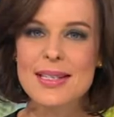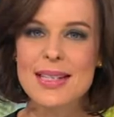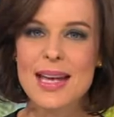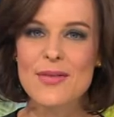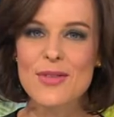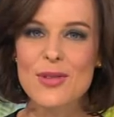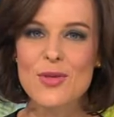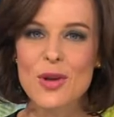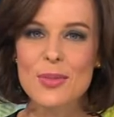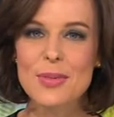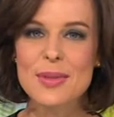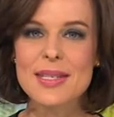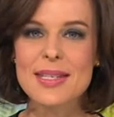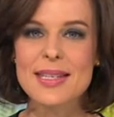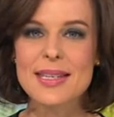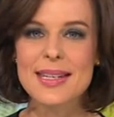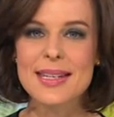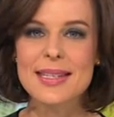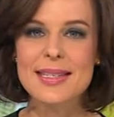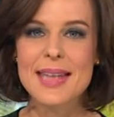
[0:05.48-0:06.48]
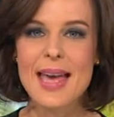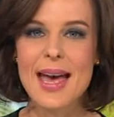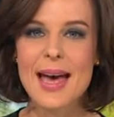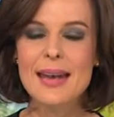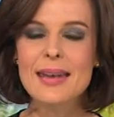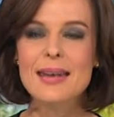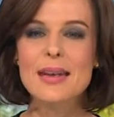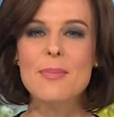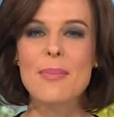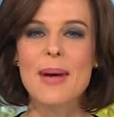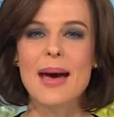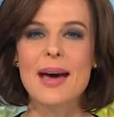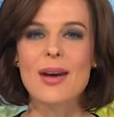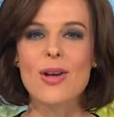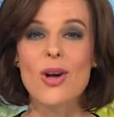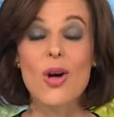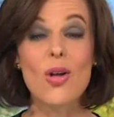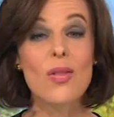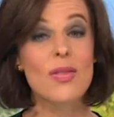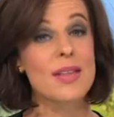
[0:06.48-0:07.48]
David Robinson, is out and about
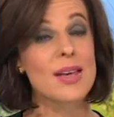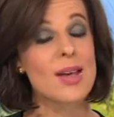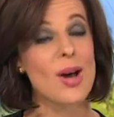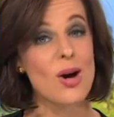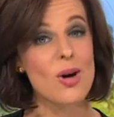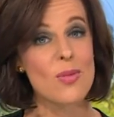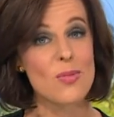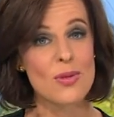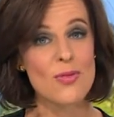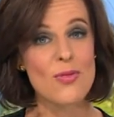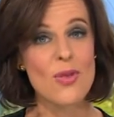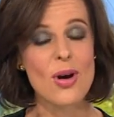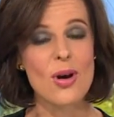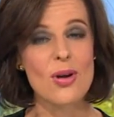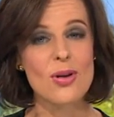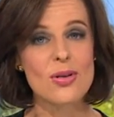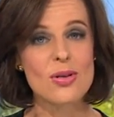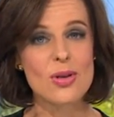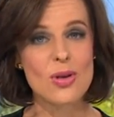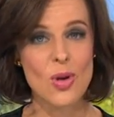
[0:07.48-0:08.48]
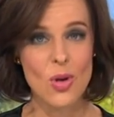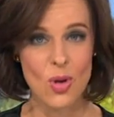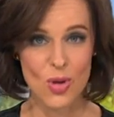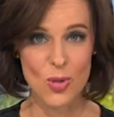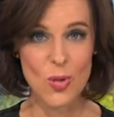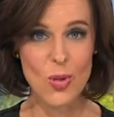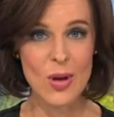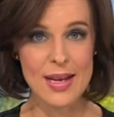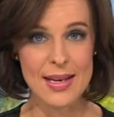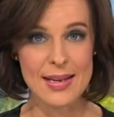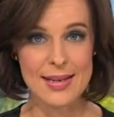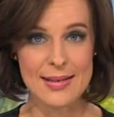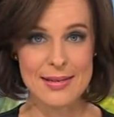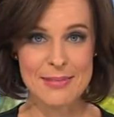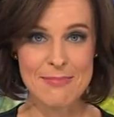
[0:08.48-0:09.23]
on the open road all week.